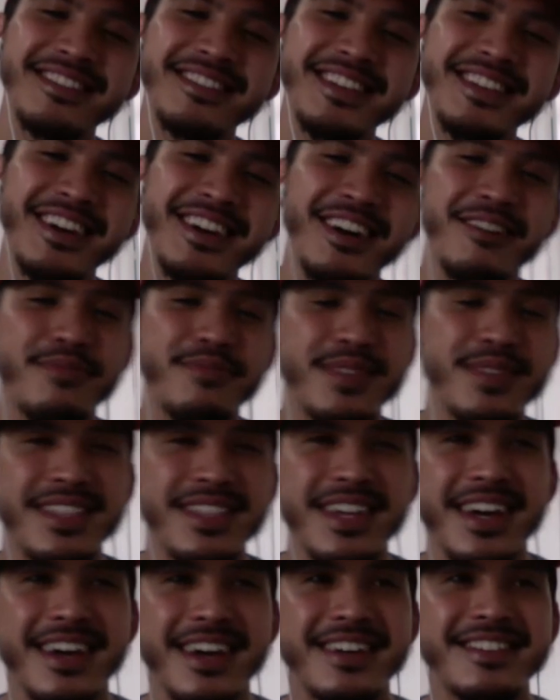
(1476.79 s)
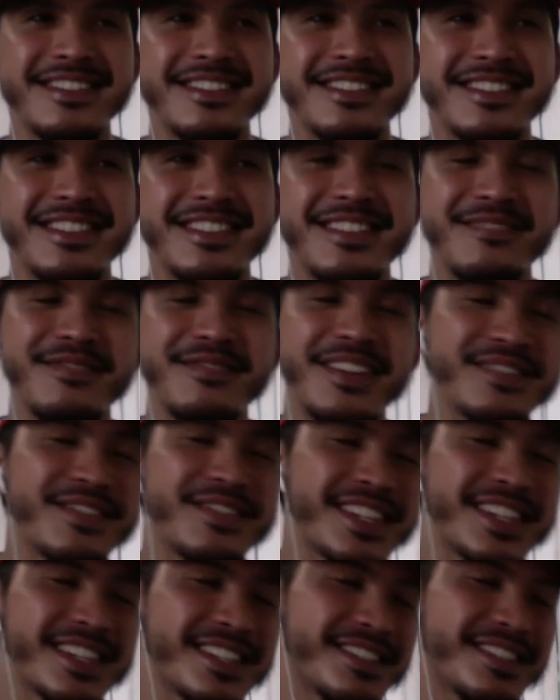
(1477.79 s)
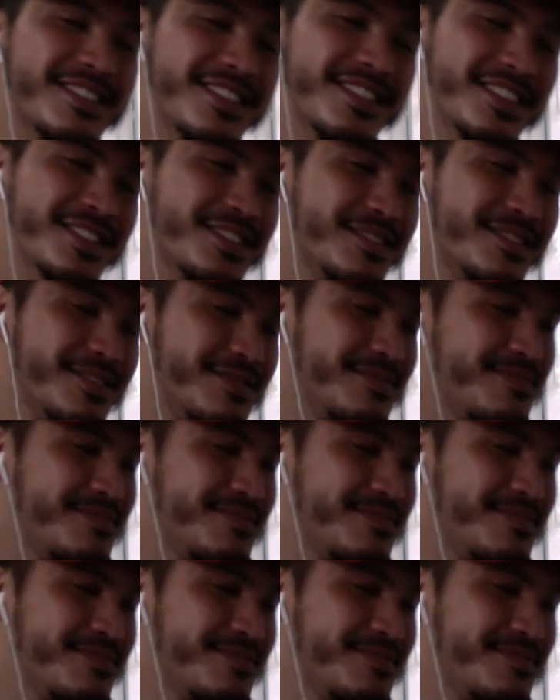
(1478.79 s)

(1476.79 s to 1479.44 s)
It can't be that. And I'm like thinking, all right, cool.